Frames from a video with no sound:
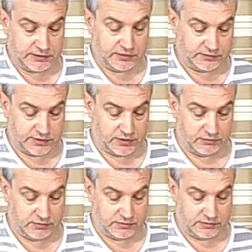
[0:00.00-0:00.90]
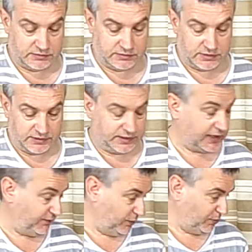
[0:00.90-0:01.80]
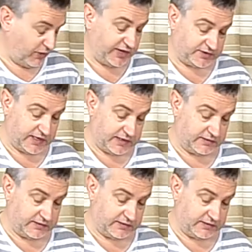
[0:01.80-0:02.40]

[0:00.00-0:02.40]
so I think if you press it,